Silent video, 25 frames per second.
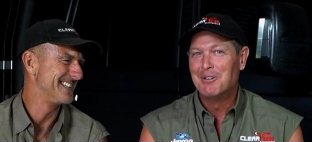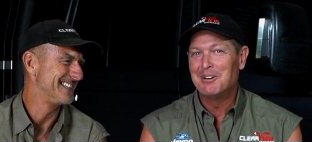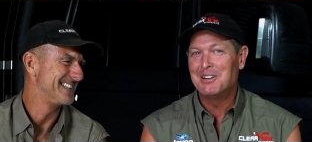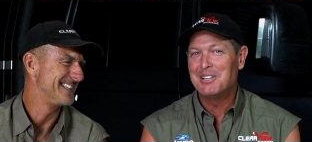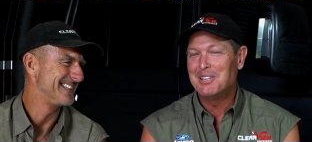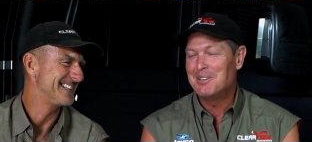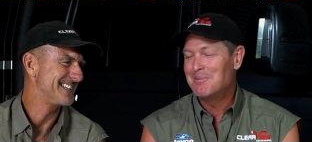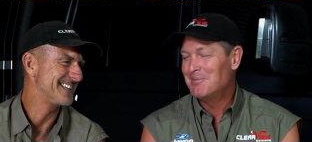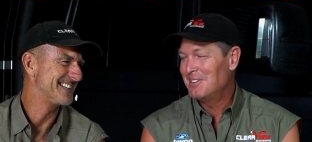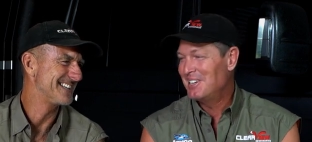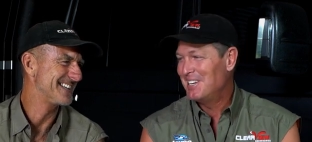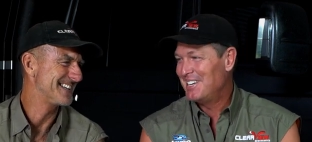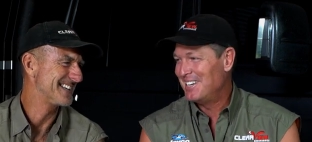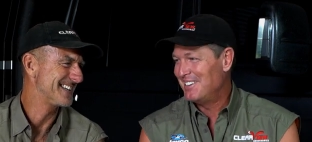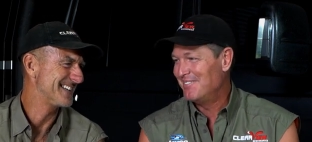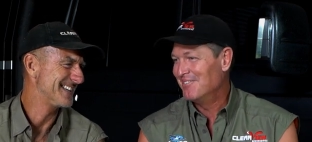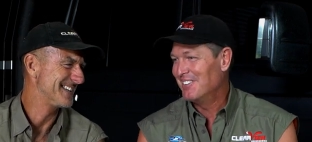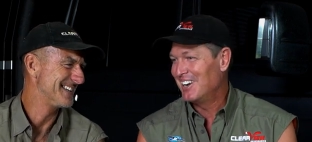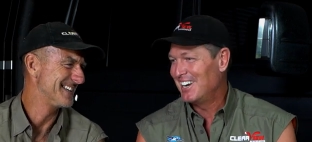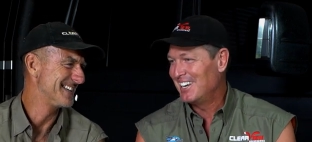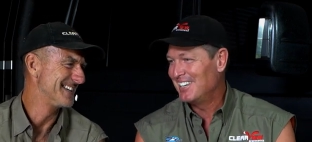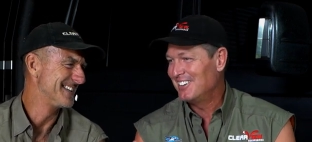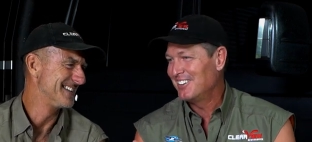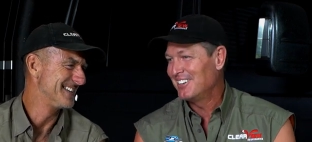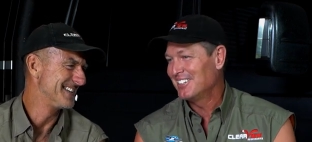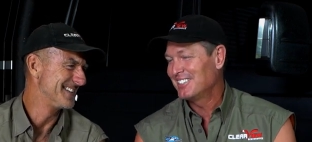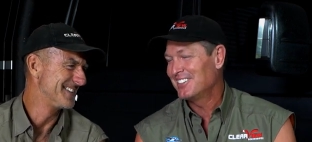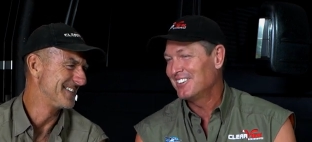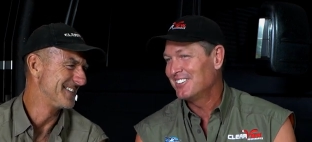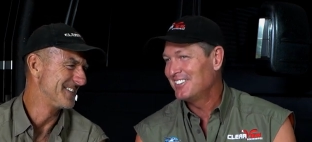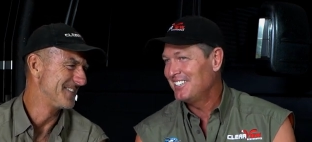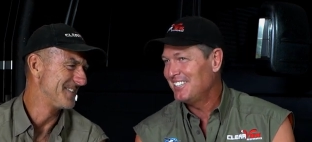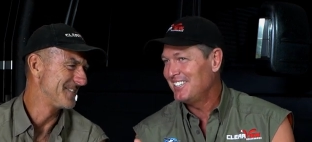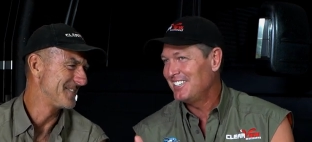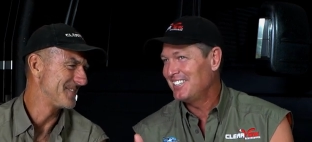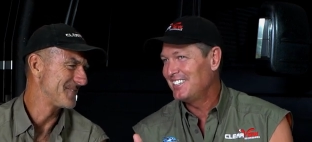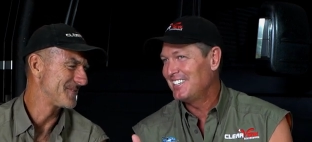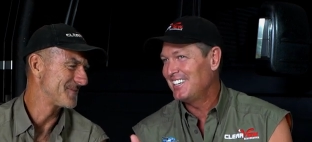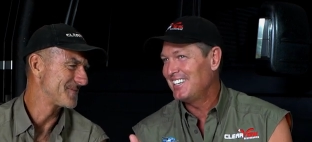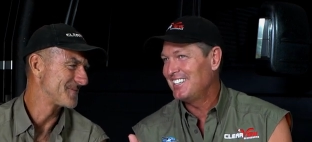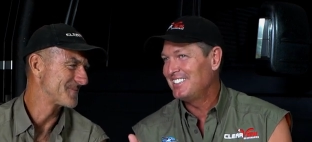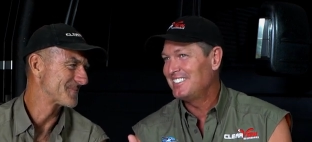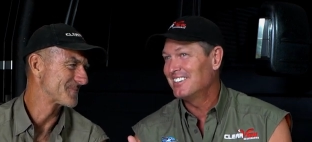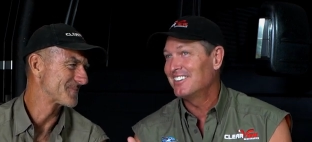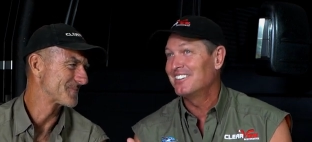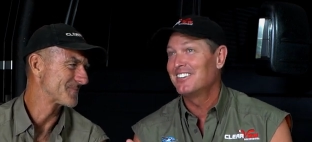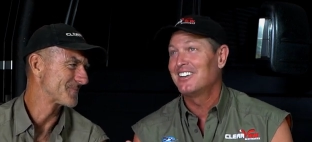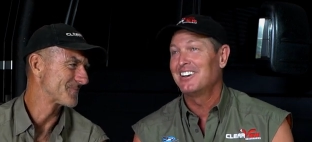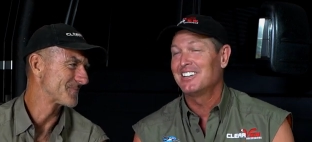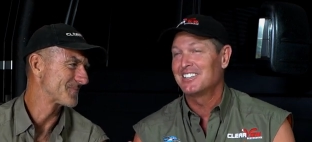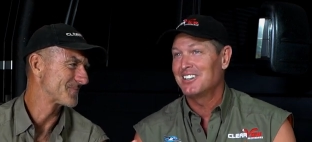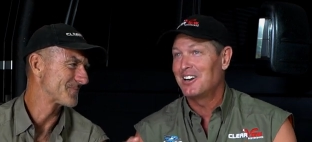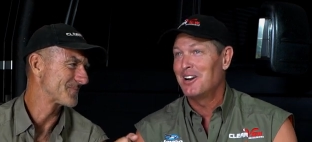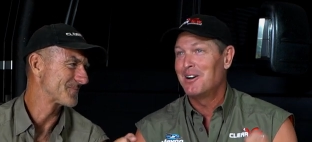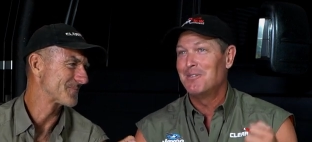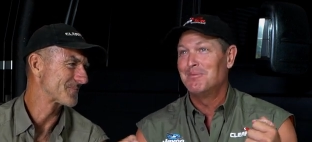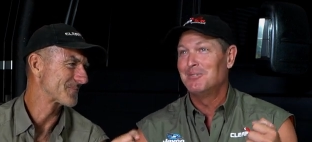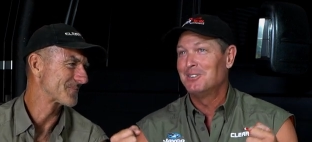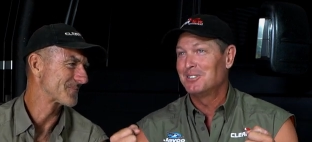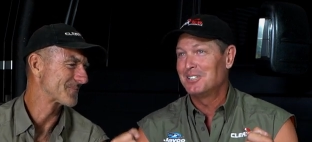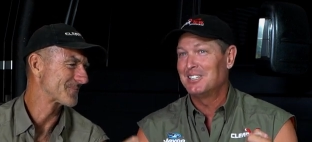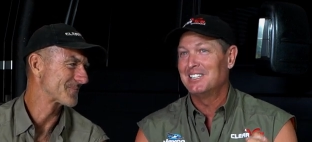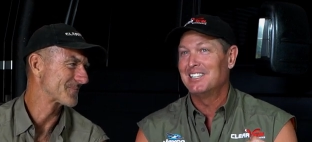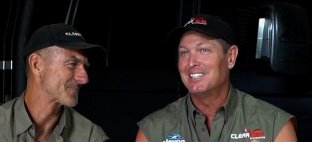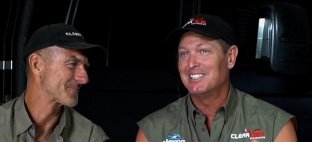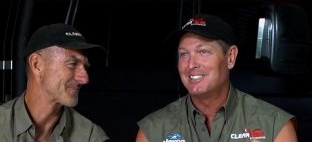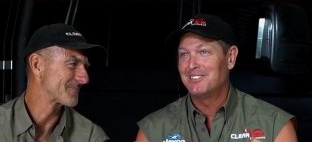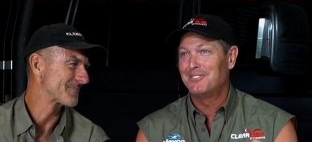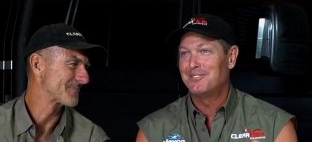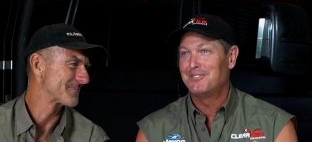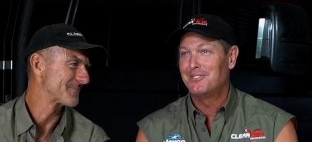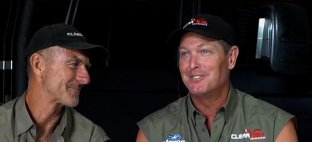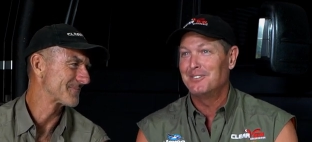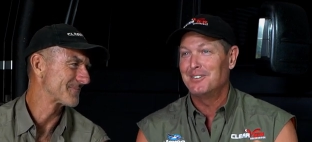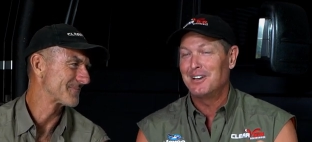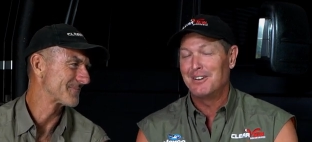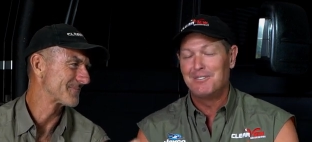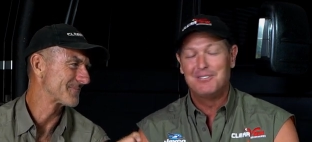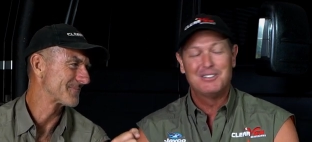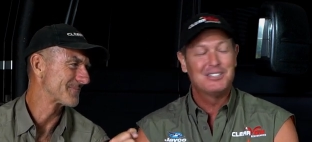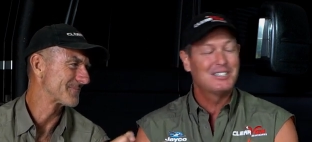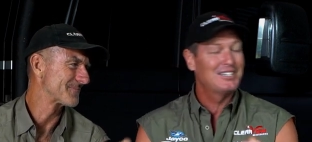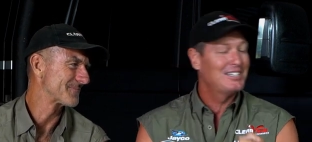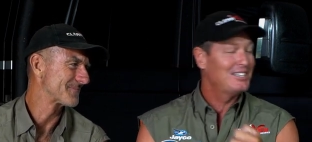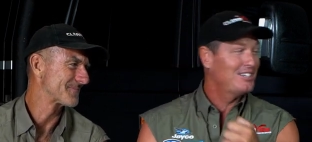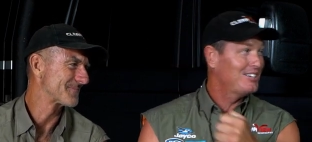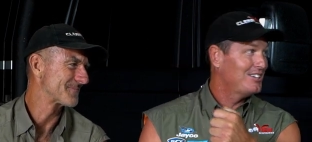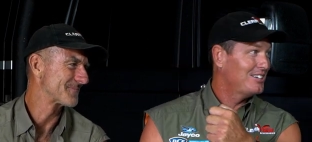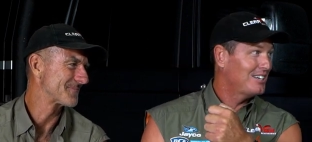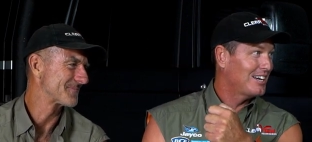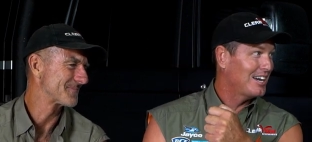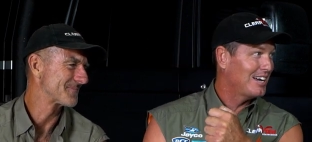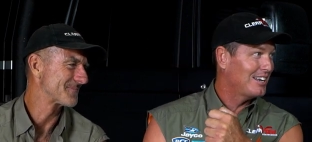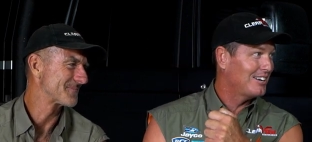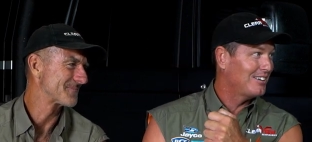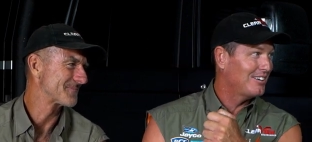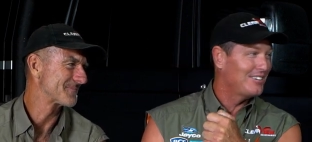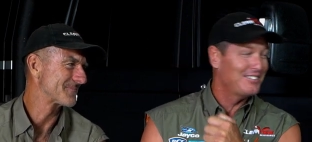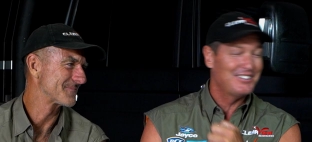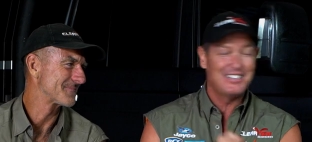Speaker 1: What do you mean, mate? Like, I think you need to, like, I'm looking at you going